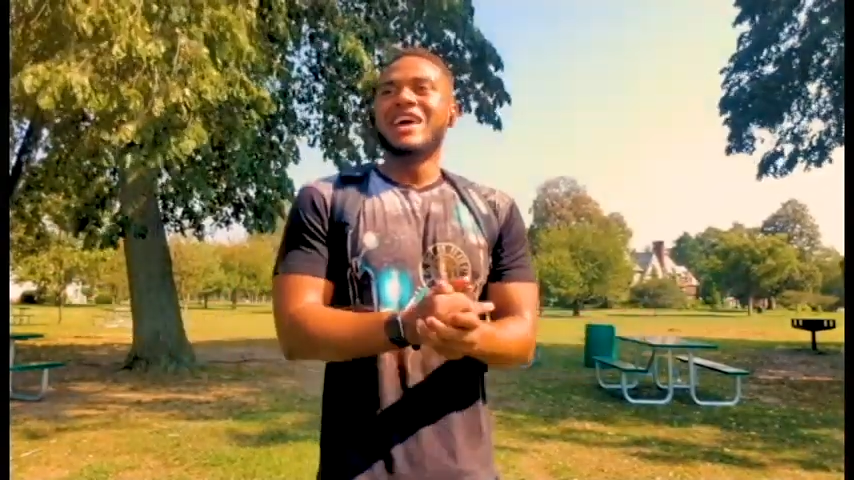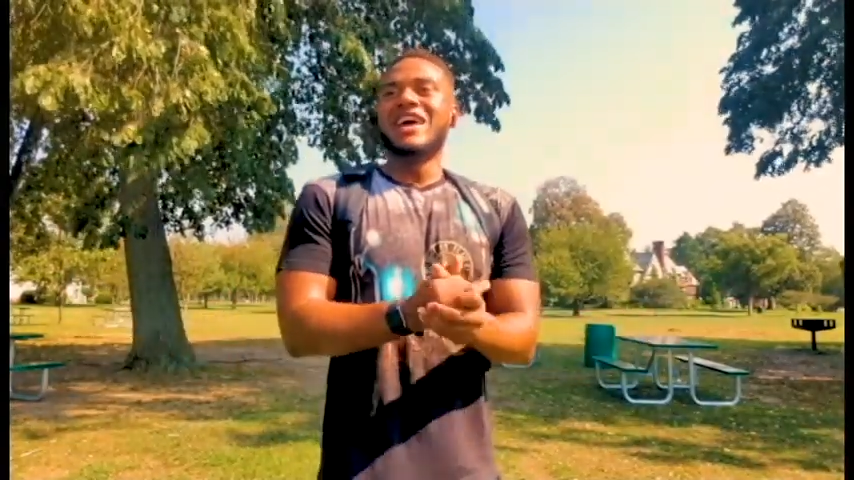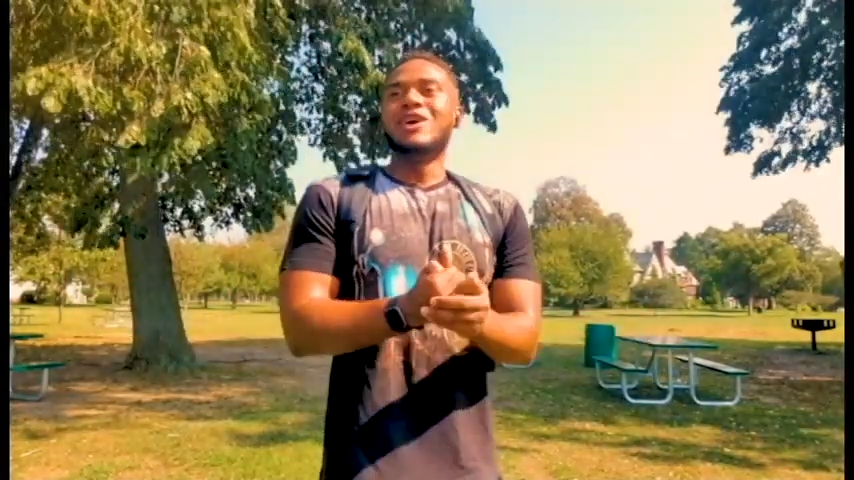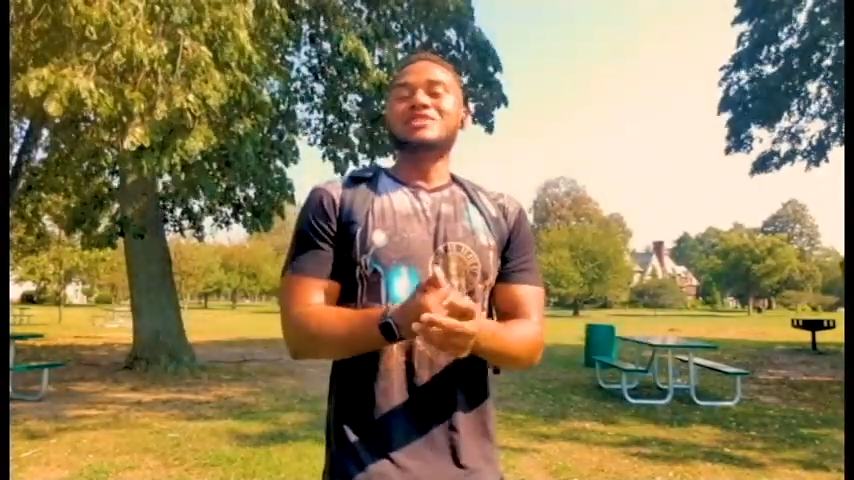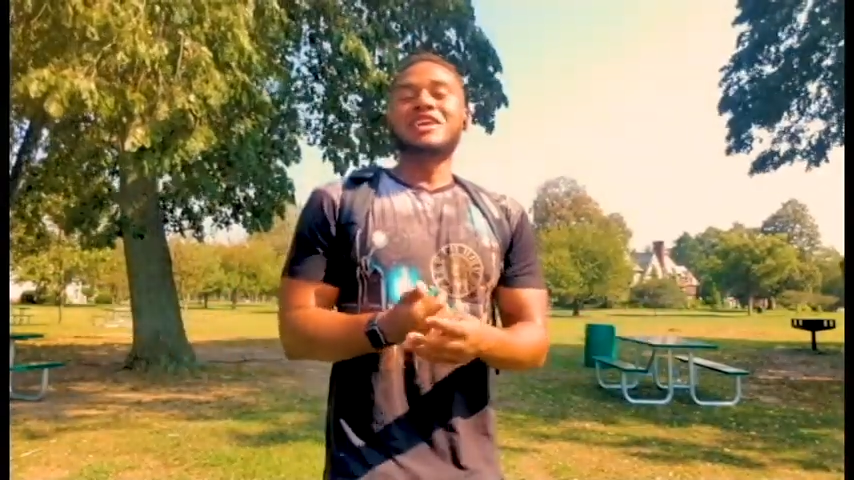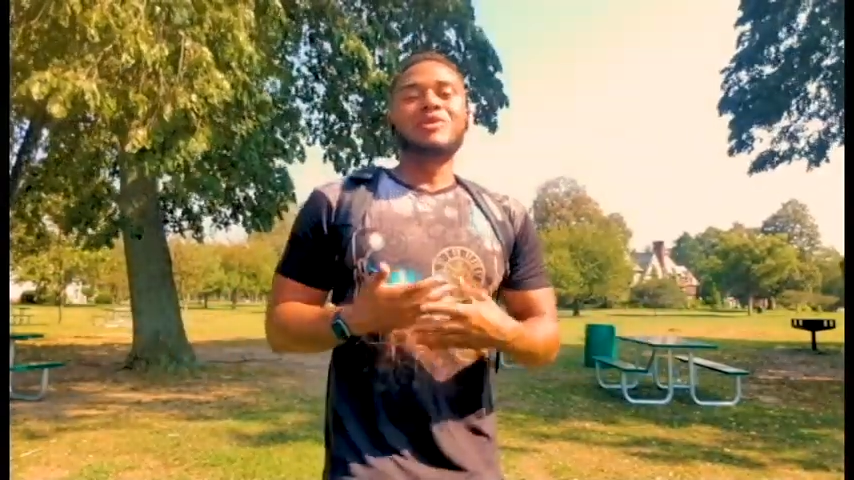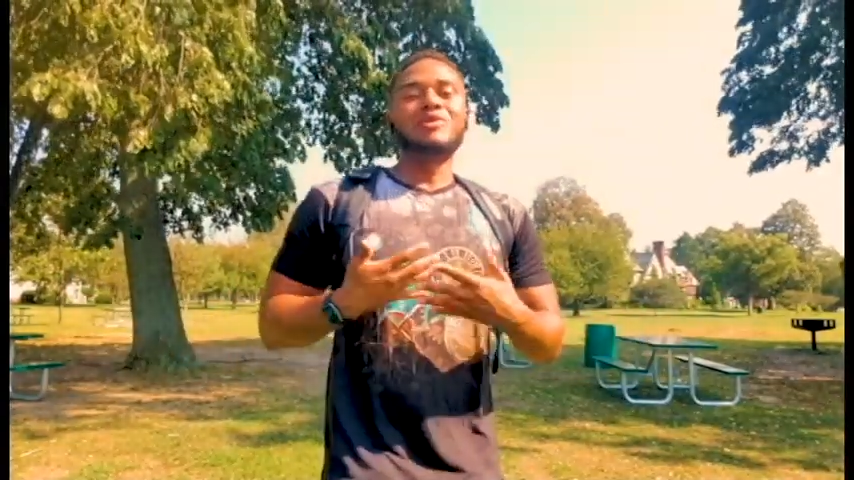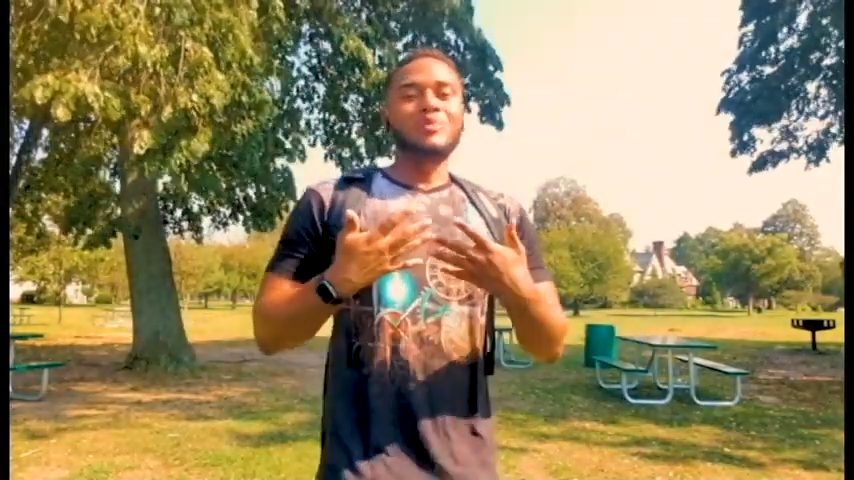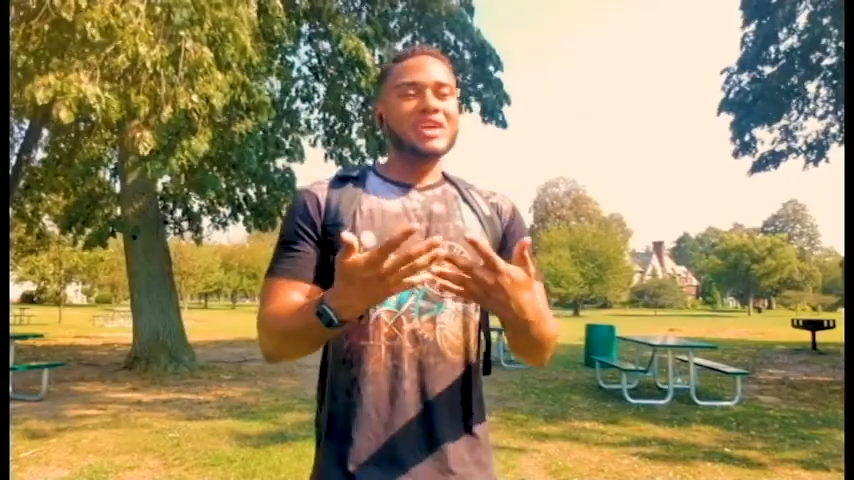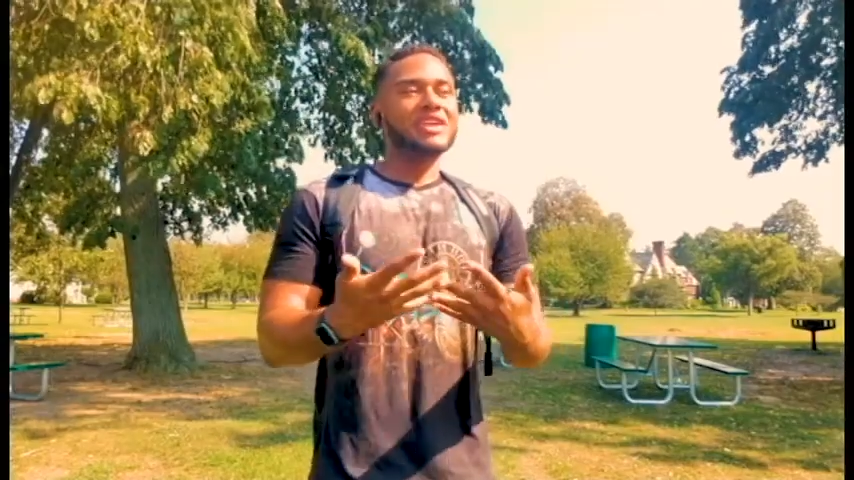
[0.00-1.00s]
It was like I
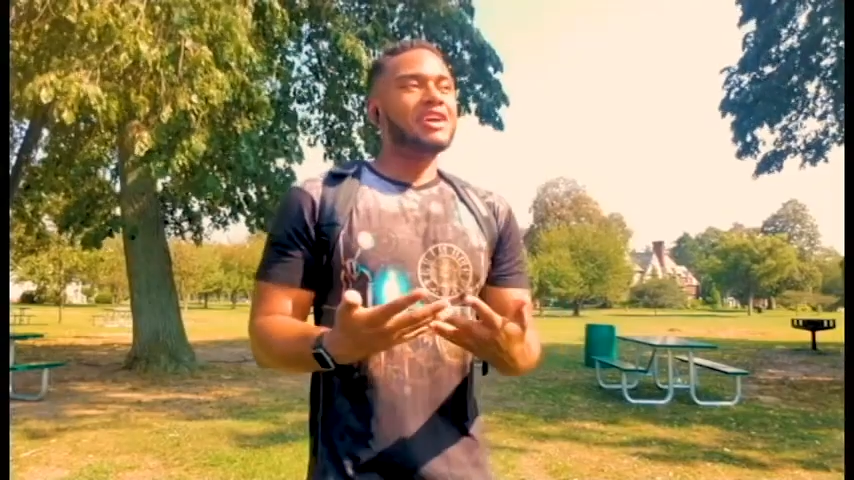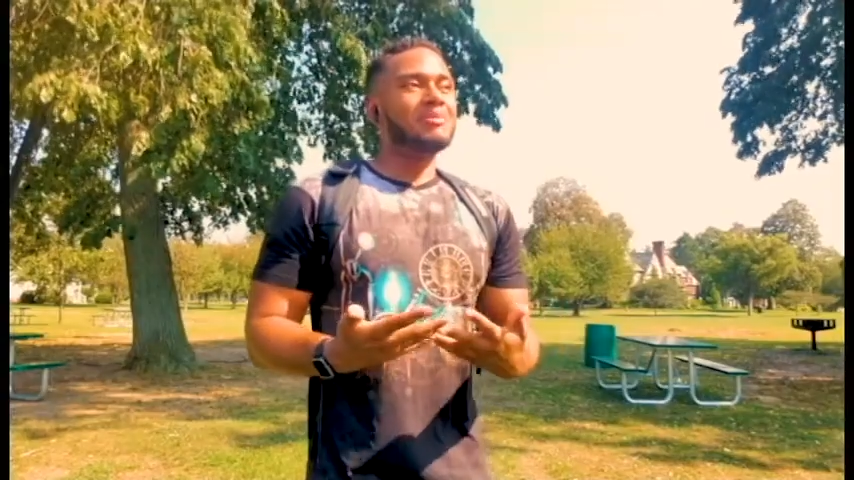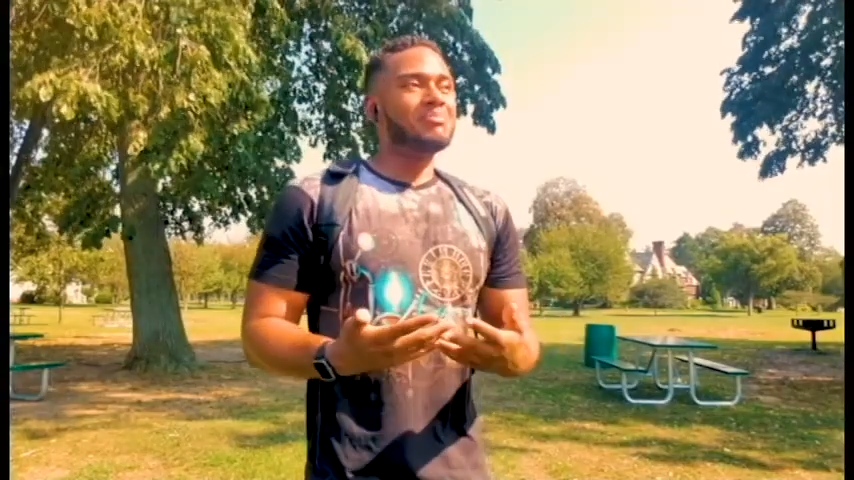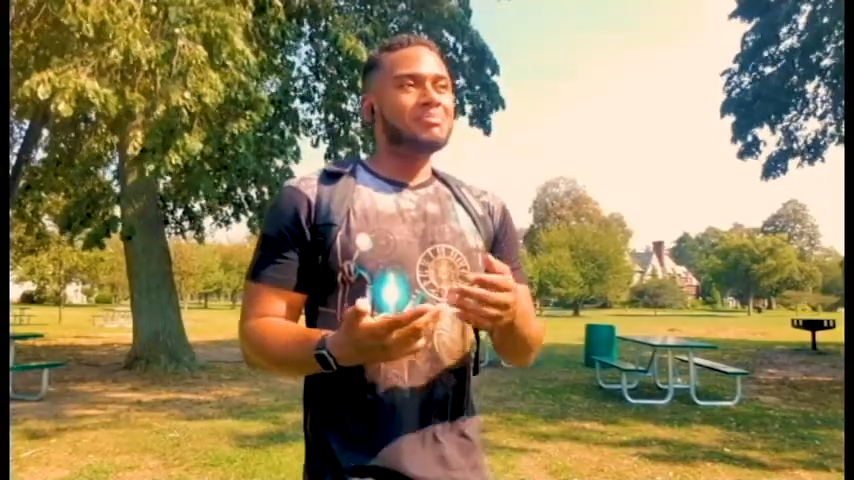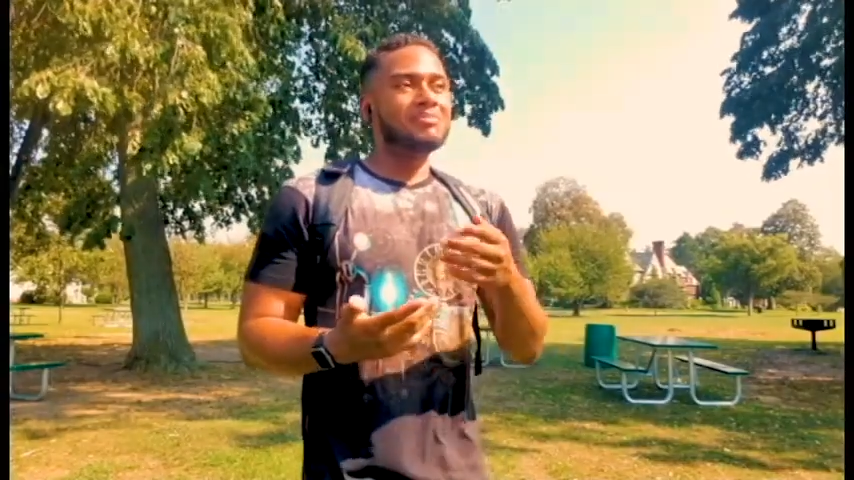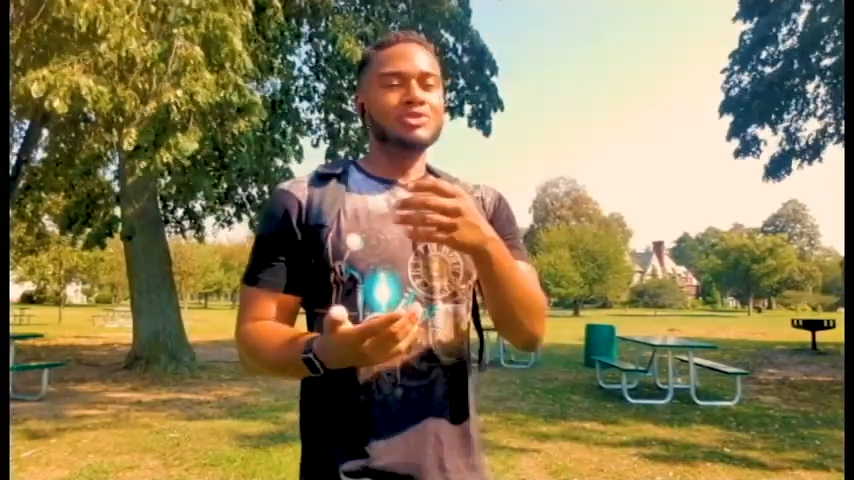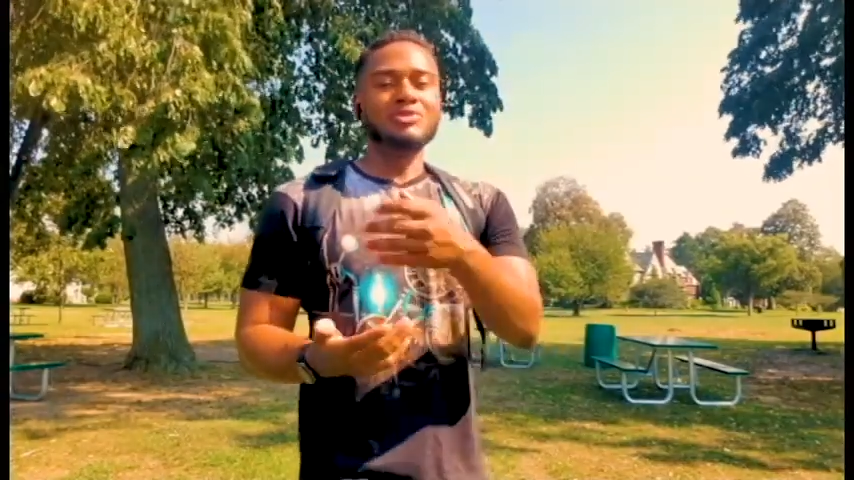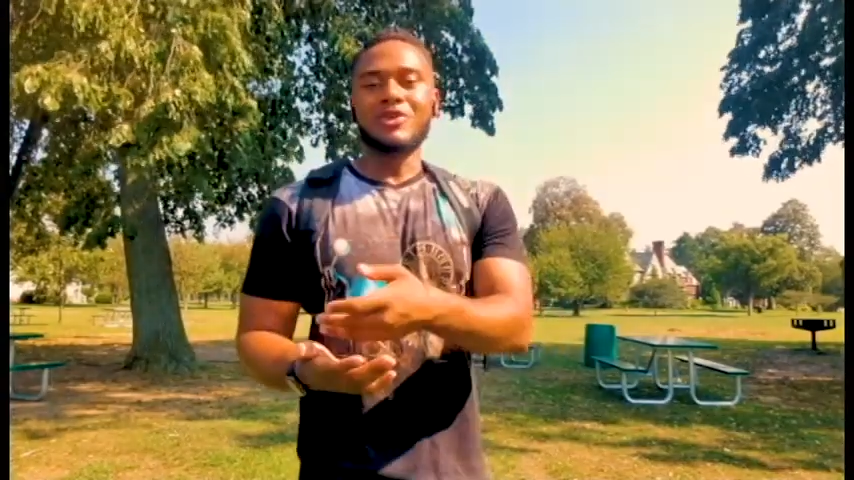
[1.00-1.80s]
would wake up, do